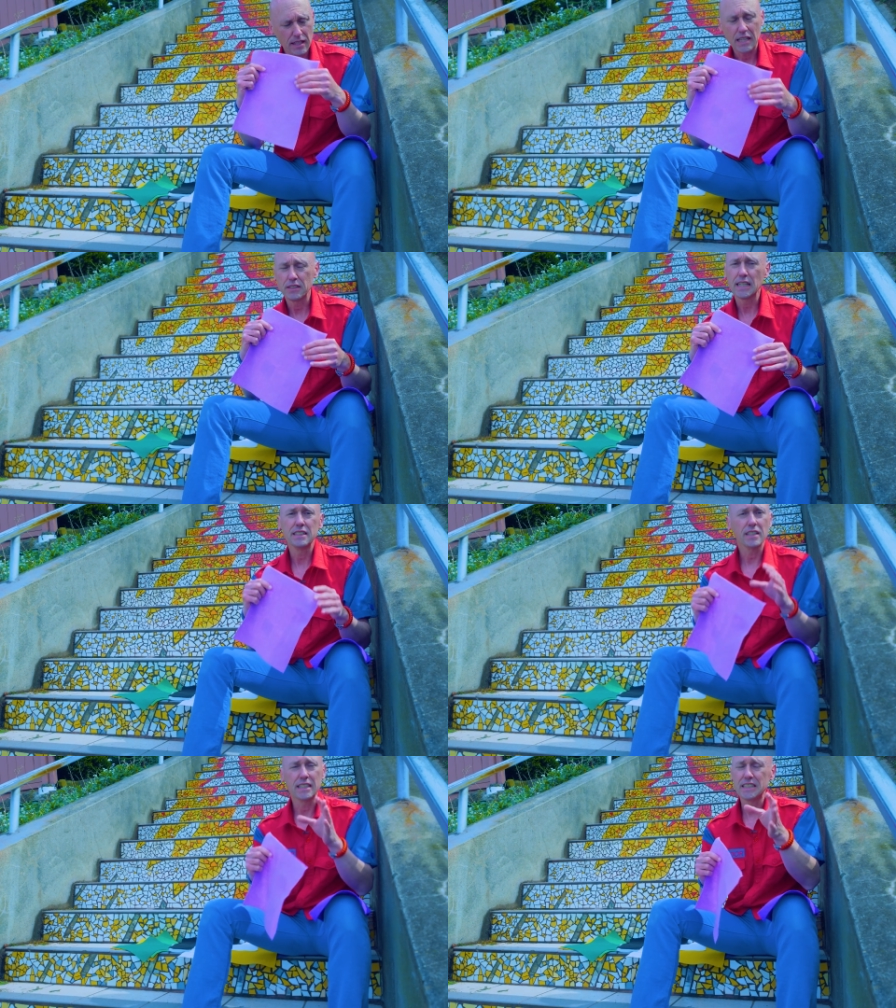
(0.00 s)
And
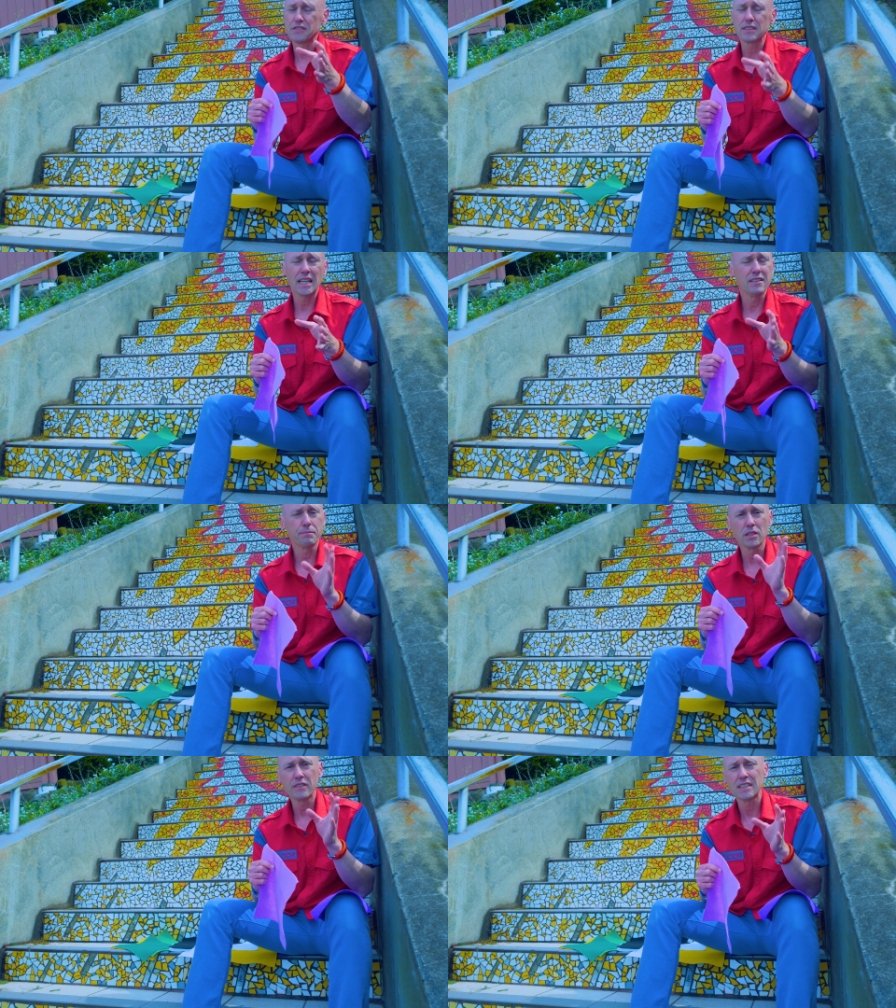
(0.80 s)
again, at Easter time, it's
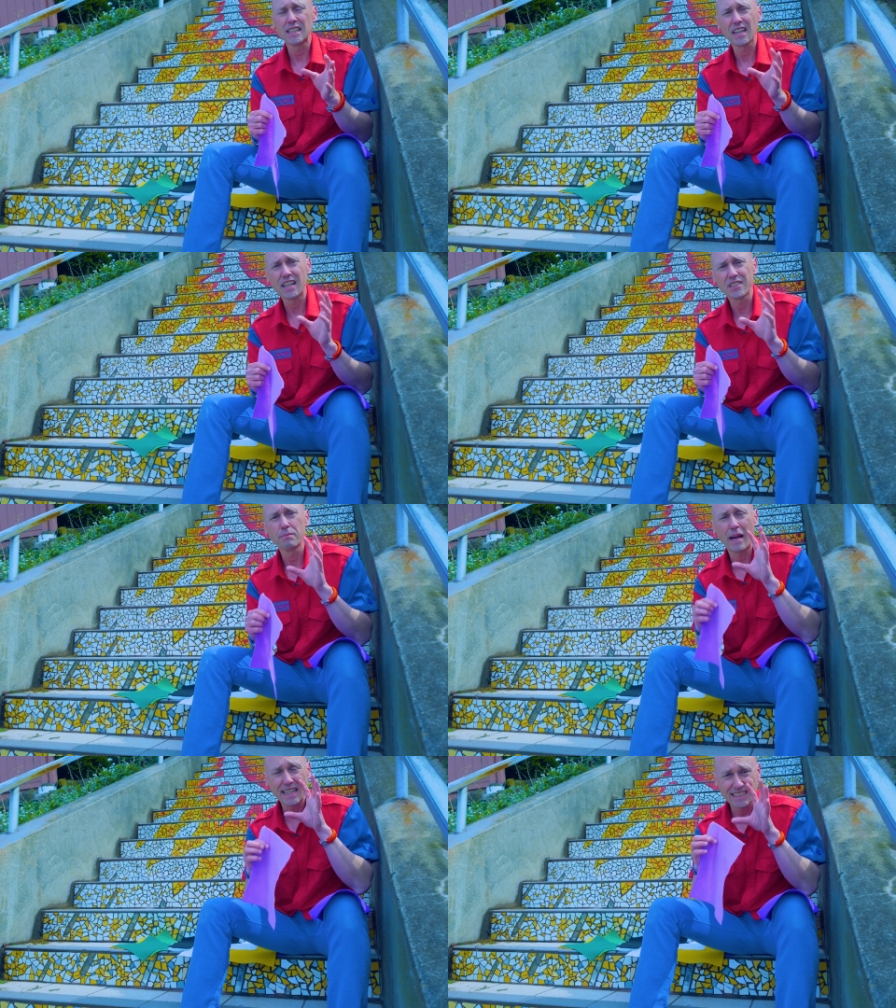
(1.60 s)
perfect. You see lots
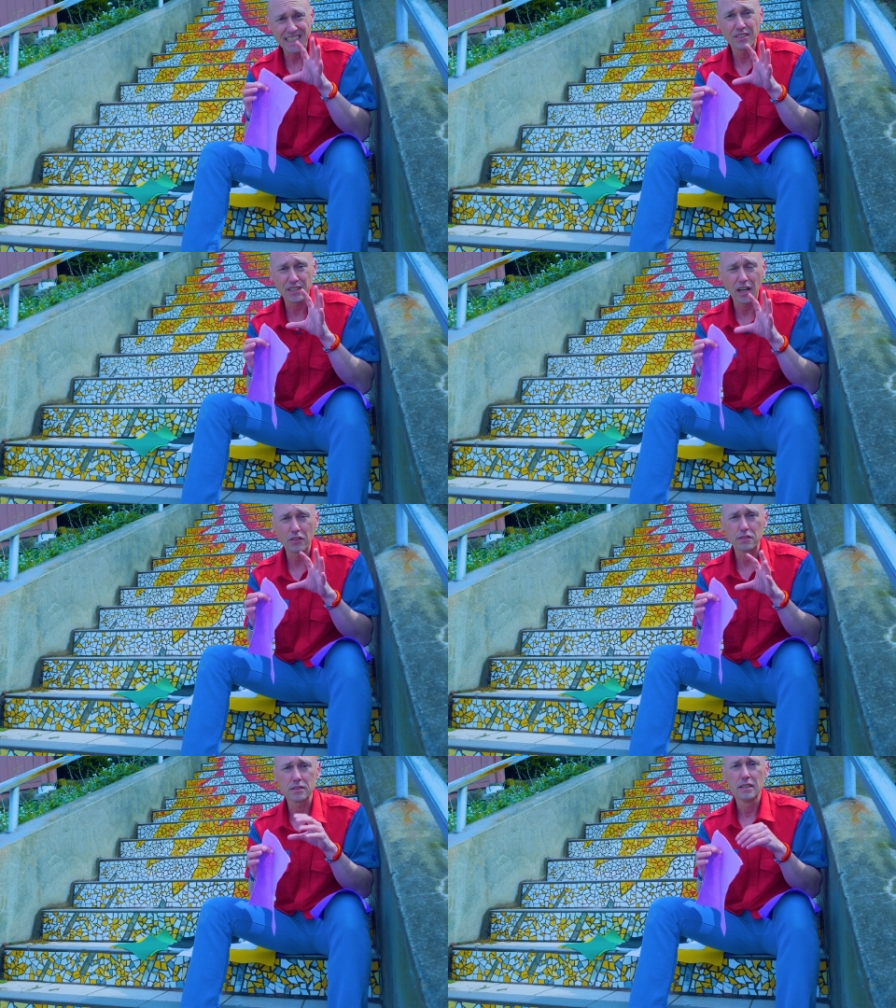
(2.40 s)
of pastel
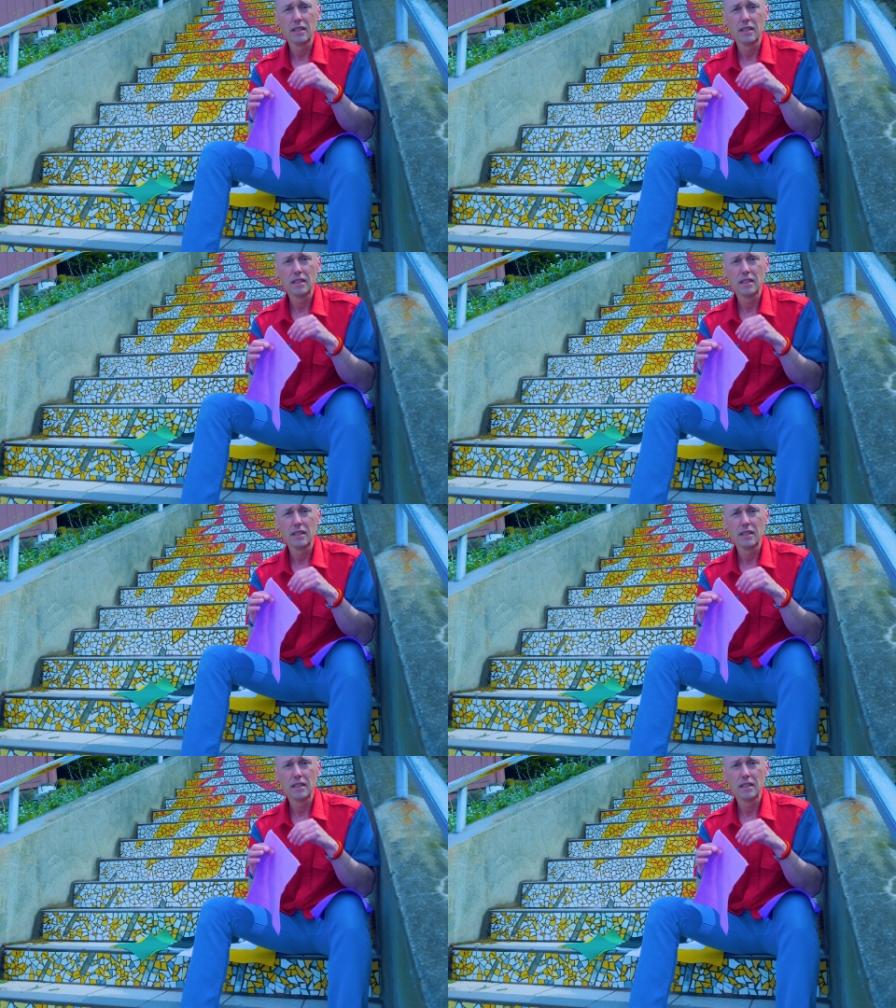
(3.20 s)
colors.